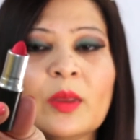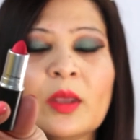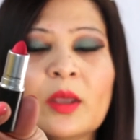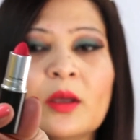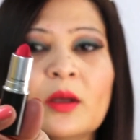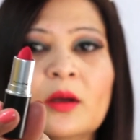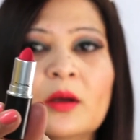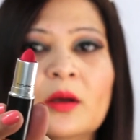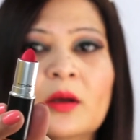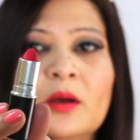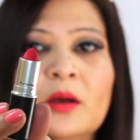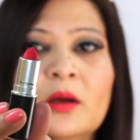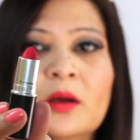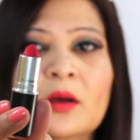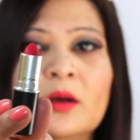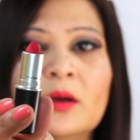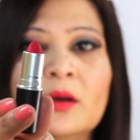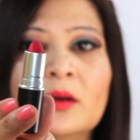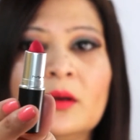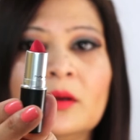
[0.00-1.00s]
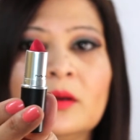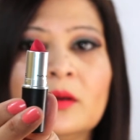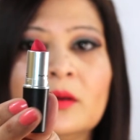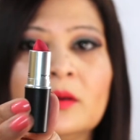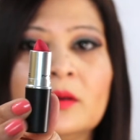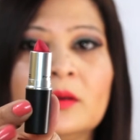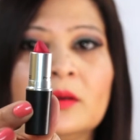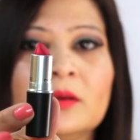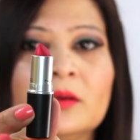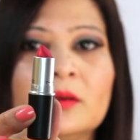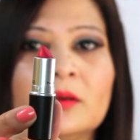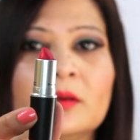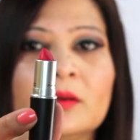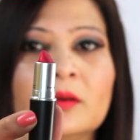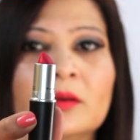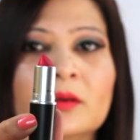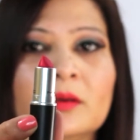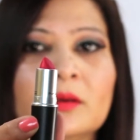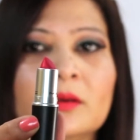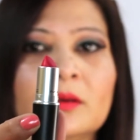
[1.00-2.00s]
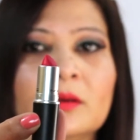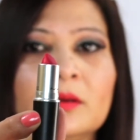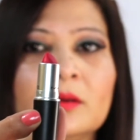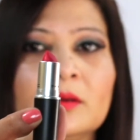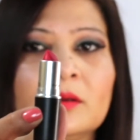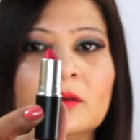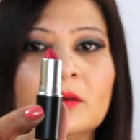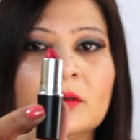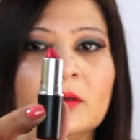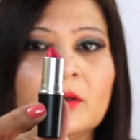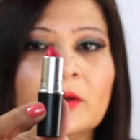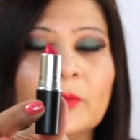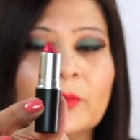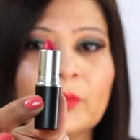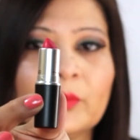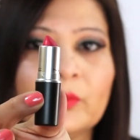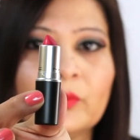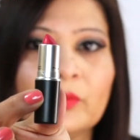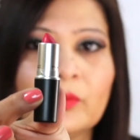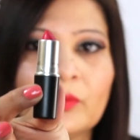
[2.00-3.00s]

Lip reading: (silence)